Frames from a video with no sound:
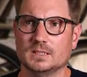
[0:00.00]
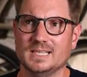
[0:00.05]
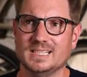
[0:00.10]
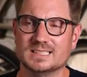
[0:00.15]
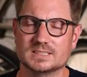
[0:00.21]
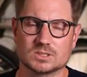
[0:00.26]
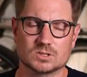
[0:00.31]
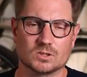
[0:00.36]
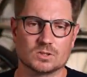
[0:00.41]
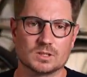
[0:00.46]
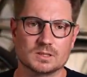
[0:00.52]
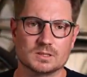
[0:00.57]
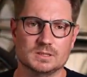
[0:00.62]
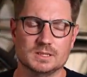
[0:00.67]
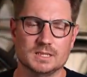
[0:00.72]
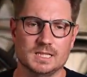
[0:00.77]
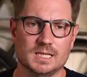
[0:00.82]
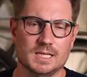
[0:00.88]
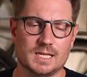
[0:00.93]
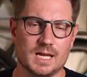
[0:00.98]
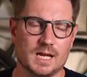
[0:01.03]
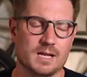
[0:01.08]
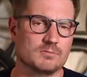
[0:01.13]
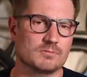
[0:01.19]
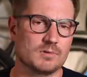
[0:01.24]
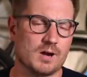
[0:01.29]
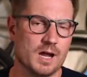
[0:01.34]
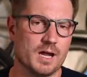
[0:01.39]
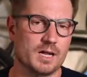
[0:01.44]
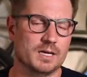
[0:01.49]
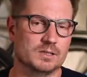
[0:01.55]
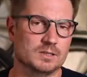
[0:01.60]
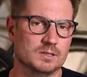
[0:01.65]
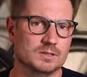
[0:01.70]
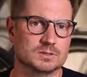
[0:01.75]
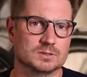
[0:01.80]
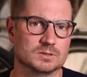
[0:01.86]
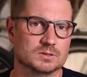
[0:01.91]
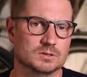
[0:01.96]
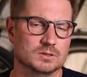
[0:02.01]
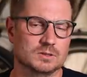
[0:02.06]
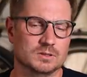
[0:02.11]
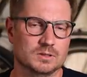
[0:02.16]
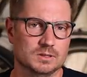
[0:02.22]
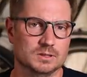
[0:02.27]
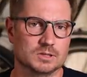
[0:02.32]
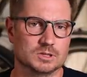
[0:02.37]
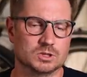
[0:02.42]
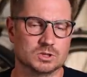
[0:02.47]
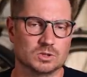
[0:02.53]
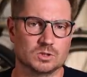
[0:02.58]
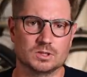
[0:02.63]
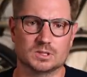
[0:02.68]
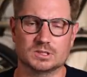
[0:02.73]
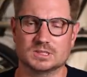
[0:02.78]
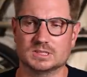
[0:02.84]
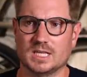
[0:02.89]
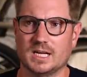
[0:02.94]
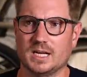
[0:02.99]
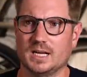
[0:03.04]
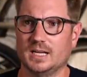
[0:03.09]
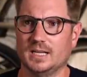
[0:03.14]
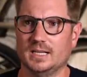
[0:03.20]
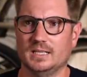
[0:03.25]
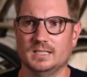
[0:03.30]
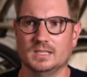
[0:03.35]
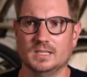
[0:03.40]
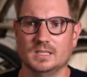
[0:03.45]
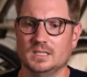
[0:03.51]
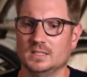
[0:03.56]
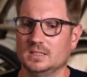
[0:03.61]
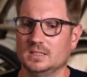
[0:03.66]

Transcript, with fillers: historically that riders are on the shorter side,